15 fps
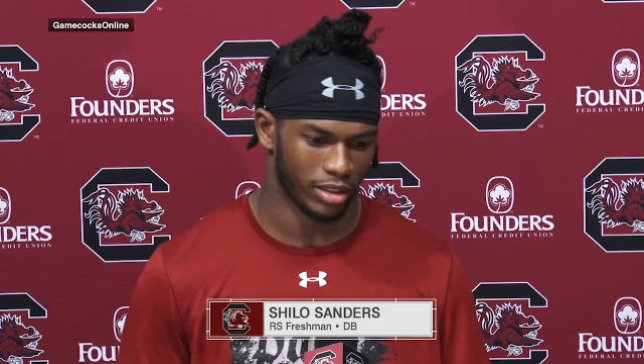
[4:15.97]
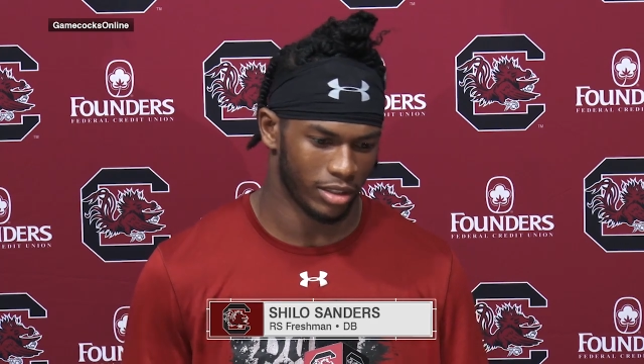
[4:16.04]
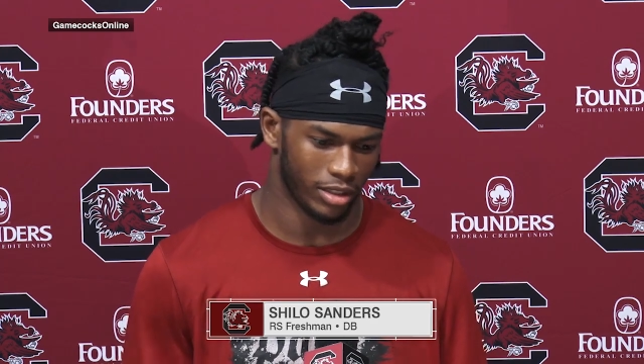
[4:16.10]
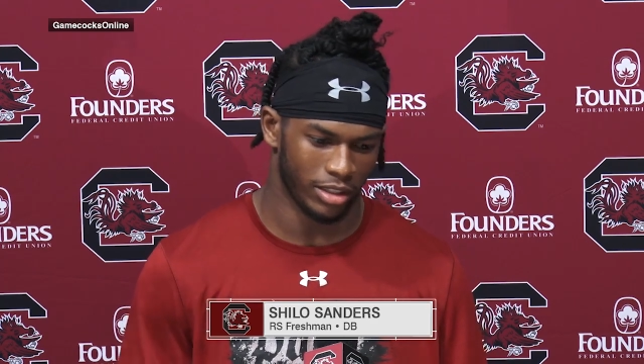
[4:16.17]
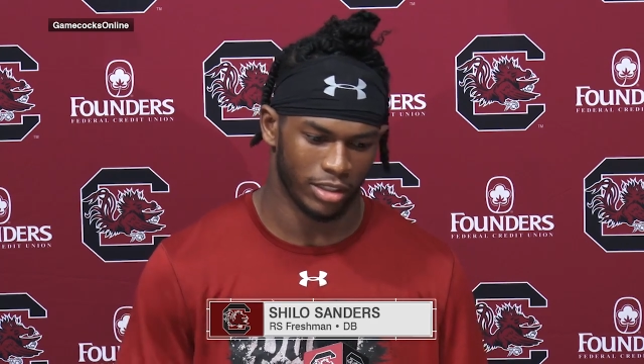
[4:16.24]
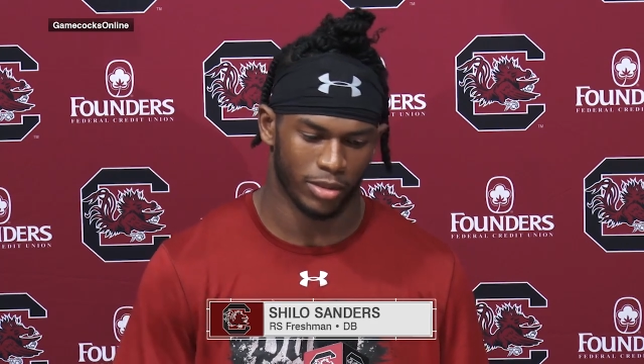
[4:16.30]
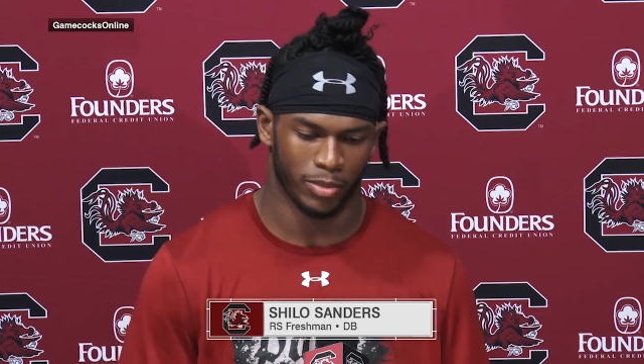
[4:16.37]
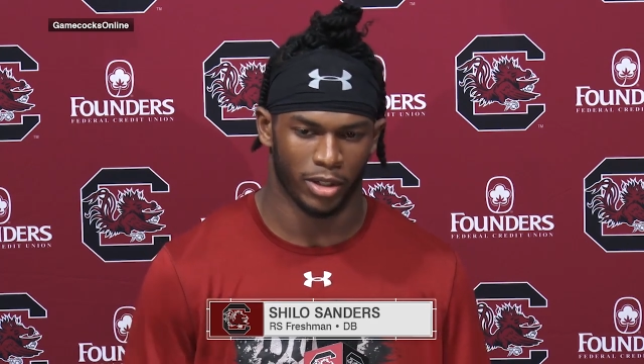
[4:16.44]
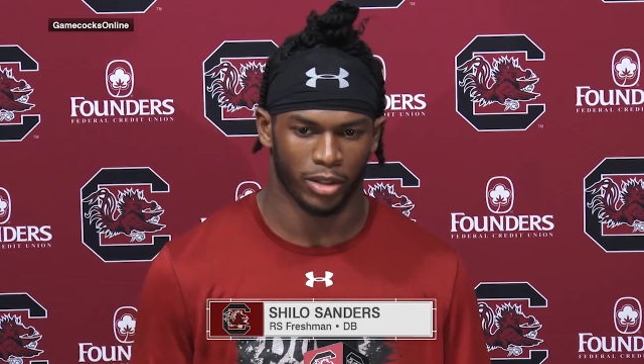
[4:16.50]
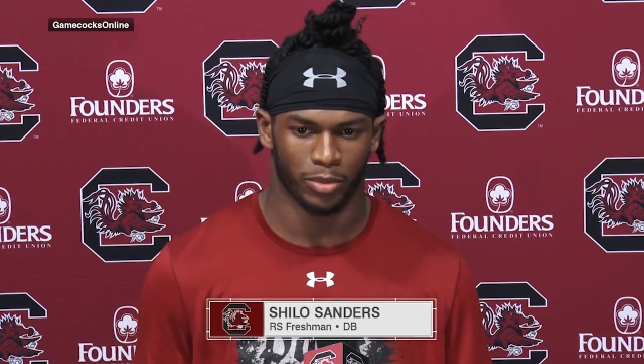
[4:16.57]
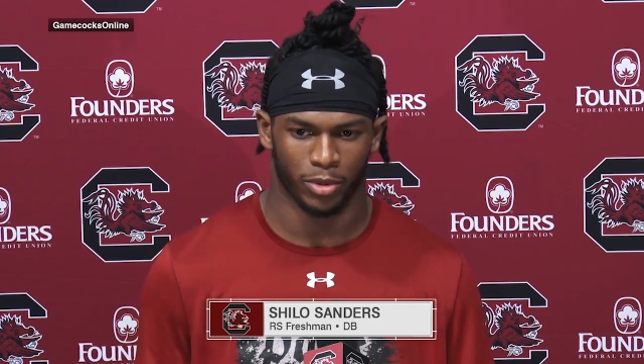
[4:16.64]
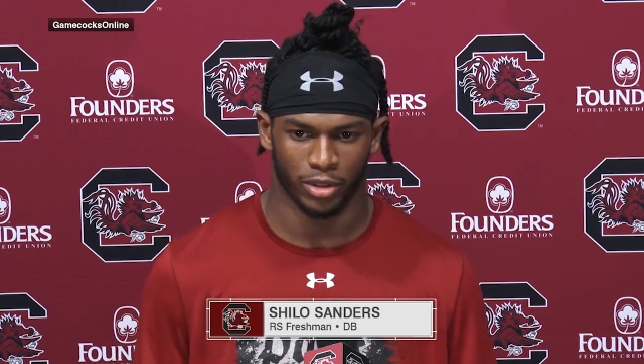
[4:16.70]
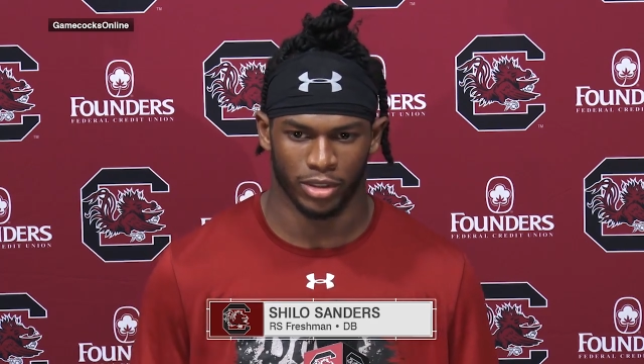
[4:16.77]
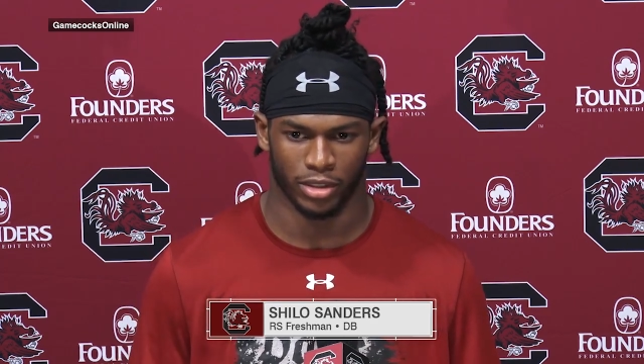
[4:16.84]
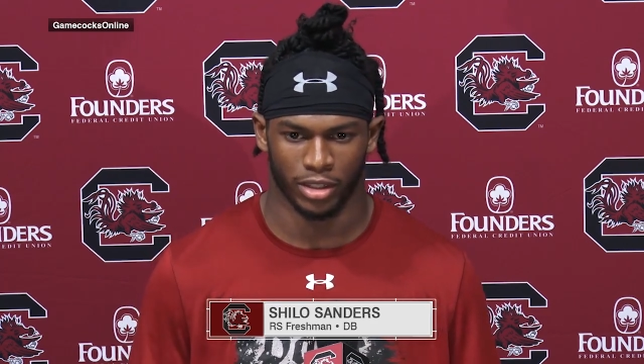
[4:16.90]
least amount of
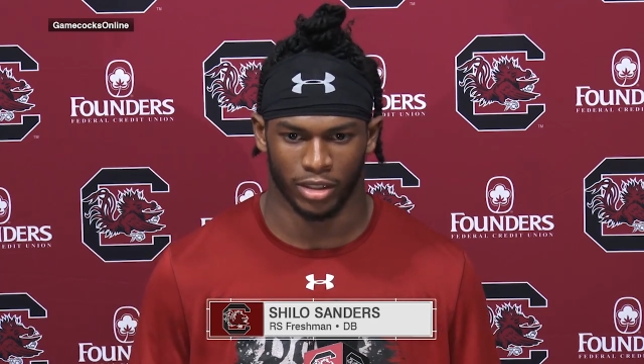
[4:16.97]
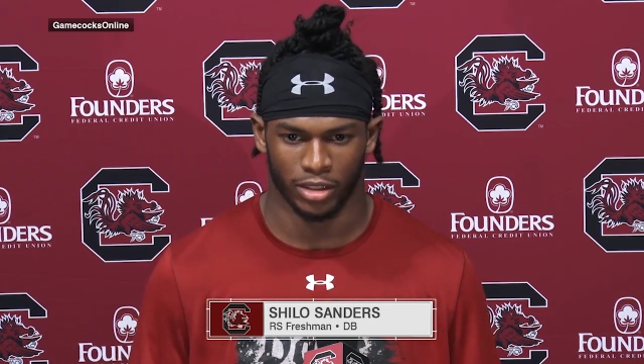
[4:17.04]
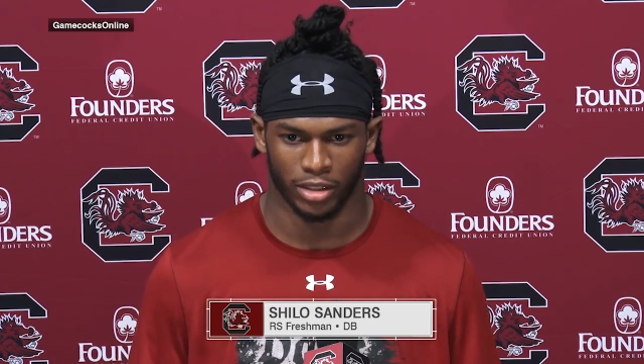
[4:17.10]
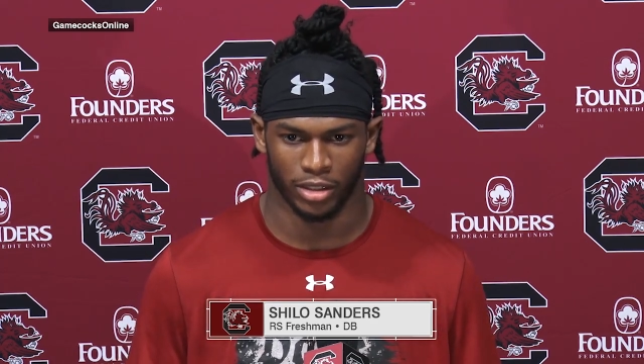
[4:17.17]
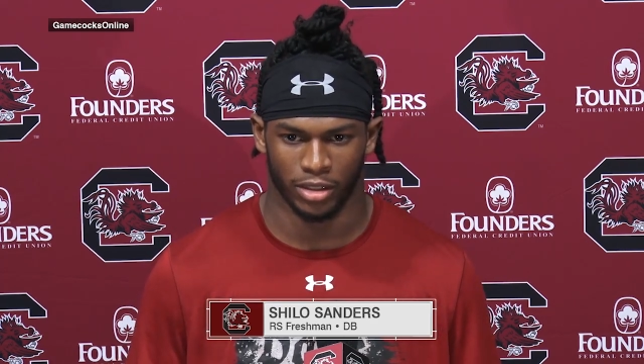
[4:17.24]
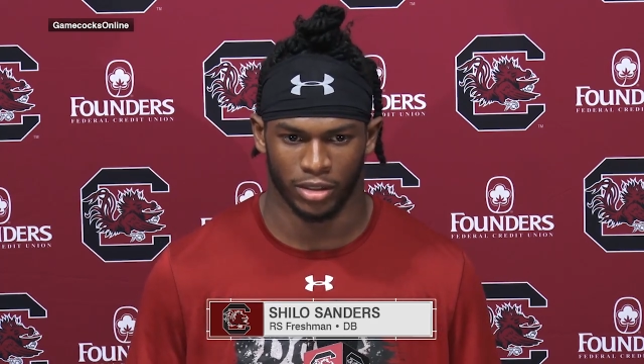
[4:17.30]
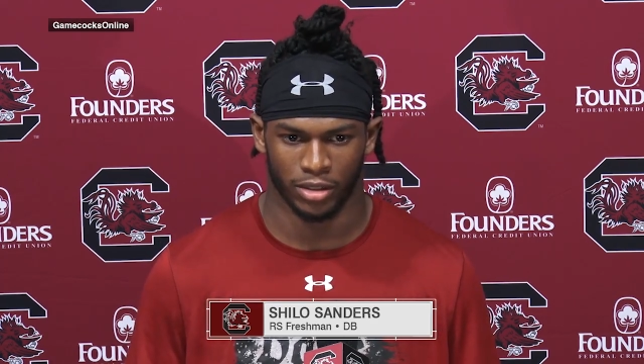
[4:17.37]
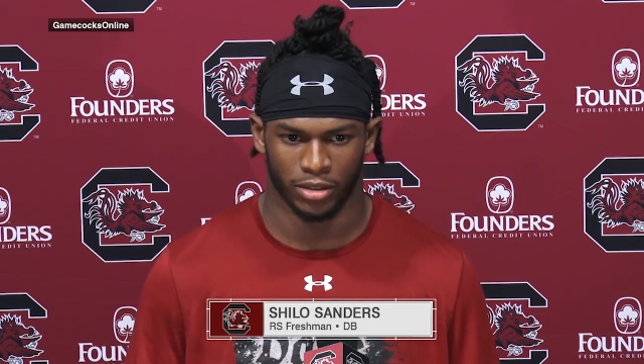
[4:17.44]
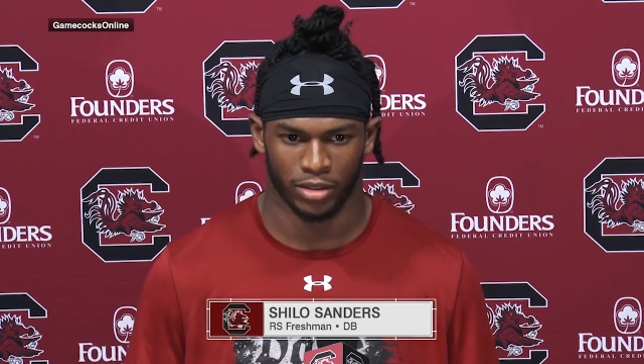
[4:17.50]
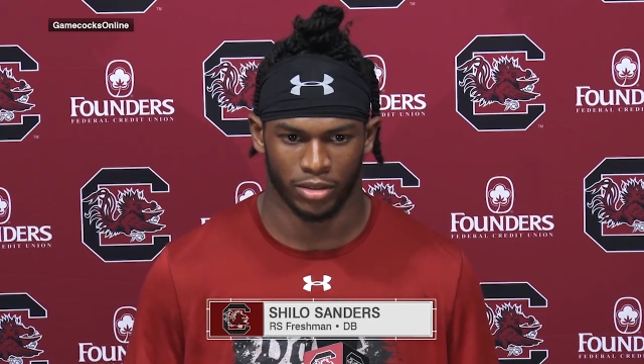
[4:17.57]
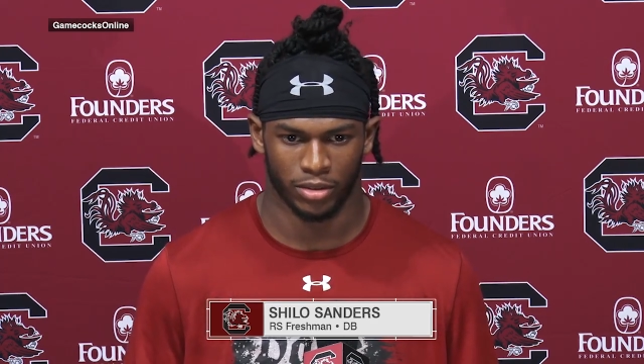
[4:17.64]
points they can get.